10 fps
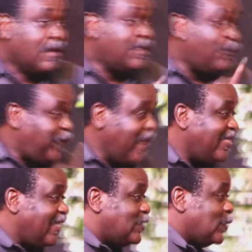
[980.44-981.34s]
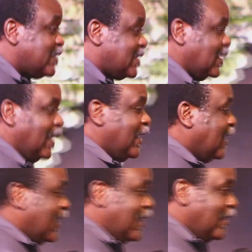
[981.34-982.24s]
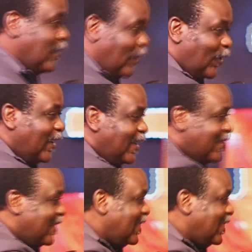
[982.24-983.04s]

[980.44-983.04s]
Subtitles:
the faith that was only